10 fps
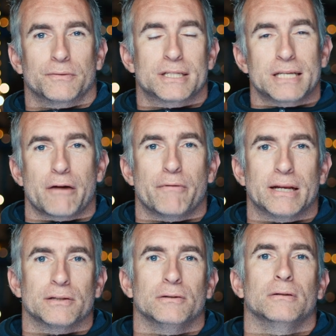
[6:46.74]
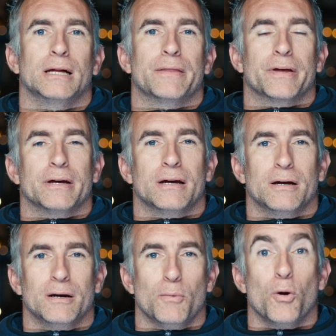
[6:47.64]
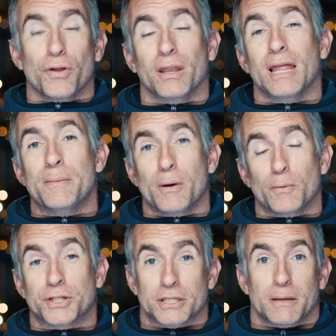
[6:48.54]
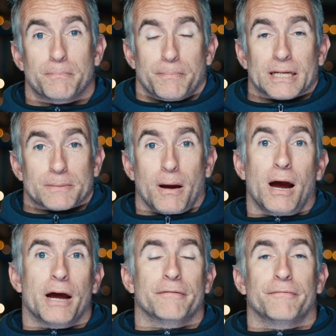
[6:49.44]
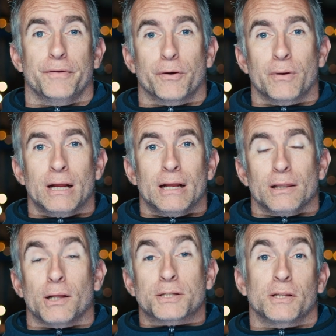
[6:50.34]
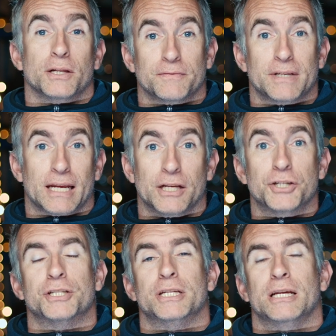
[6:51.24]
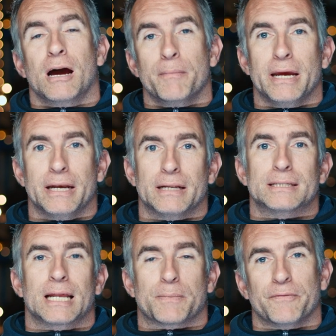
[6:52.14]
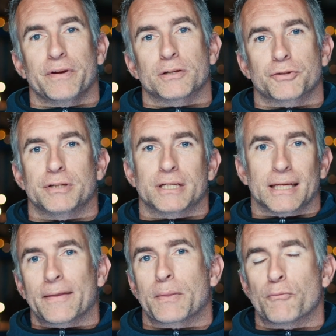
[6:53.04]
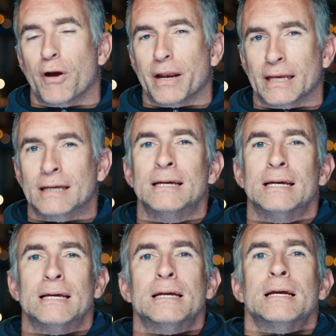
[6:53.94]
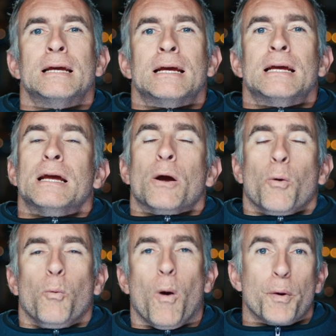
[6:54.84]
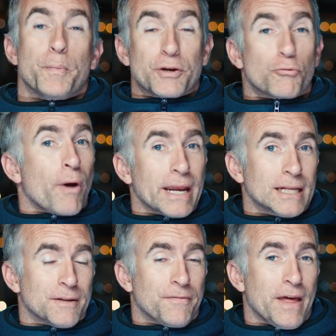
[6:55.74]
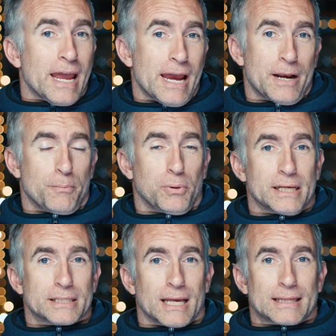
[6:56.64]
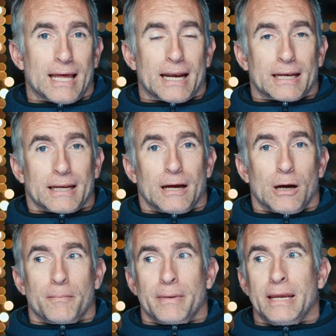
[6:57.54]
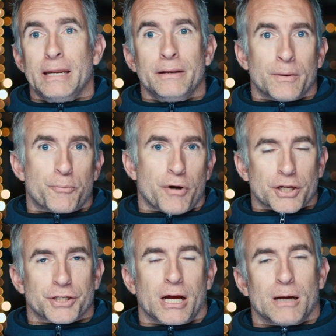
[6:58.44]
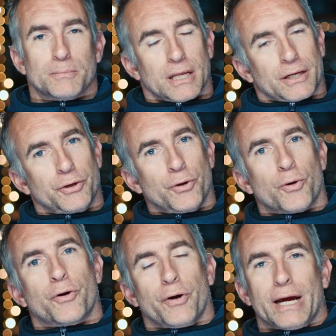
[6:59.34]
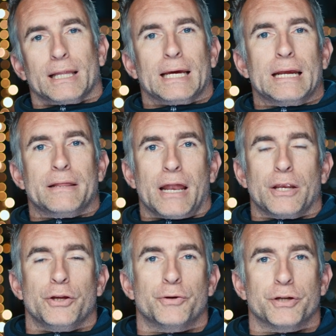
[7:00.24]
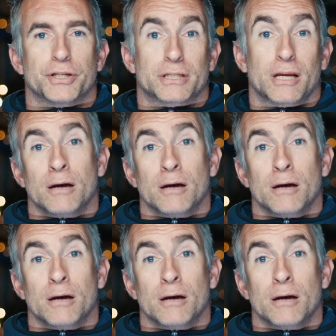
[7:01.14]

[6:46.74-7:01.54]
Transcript: the set rental and the all the labor, which is the biggest part of, lots and lots of technicians to come in and set up the video screens and get them running. What would be great is if they had a place like that in the production hubs like New York or LA that you could just